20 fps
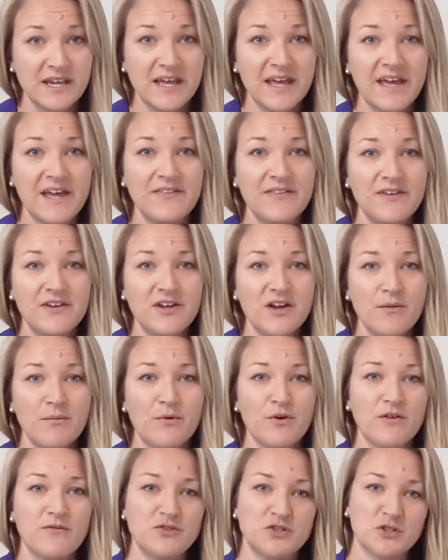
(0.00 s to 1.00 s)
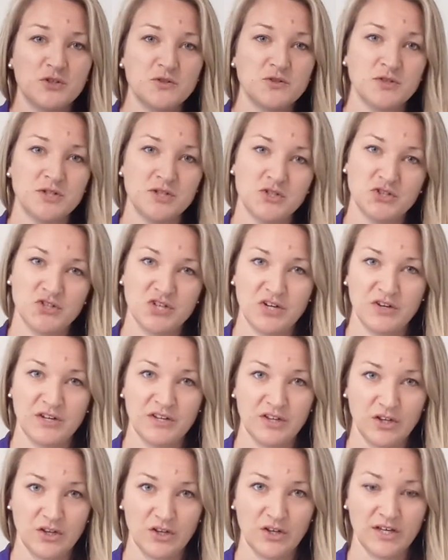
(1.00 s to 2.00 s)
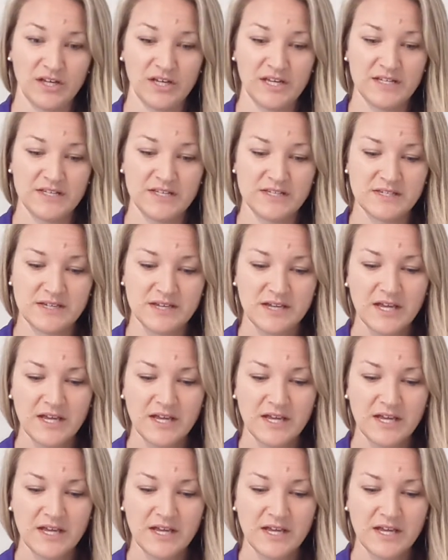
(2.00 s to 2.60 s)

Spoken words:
and the number of children sharing the cookies.